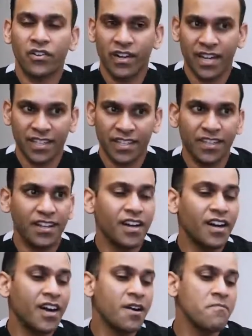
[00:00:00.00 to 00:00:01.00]
Correct. Yeah.
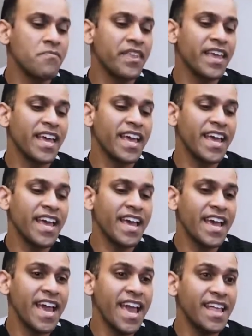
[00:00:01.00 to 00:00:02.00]

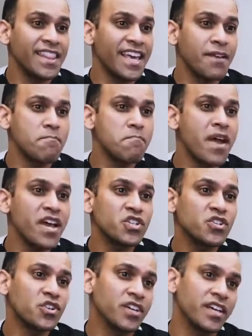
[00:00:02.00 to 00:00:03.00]
And they
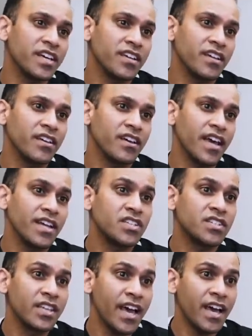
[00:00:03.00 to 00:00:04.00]
measured it and
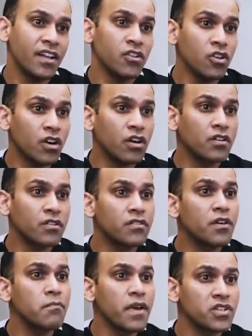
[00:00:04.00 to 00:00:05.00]
said, look,
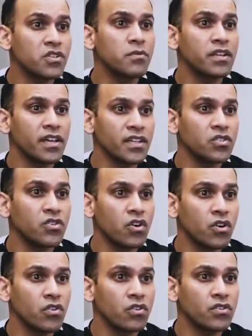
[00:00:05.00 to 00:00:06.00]
the measurement has
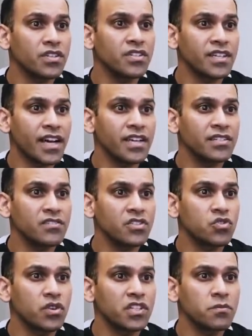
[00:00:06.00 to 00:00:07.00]
grown. The size of the
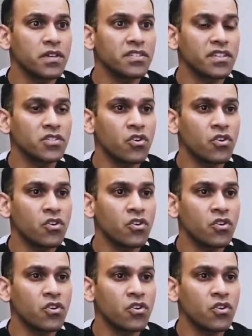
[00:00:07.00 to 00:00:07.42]
joint space has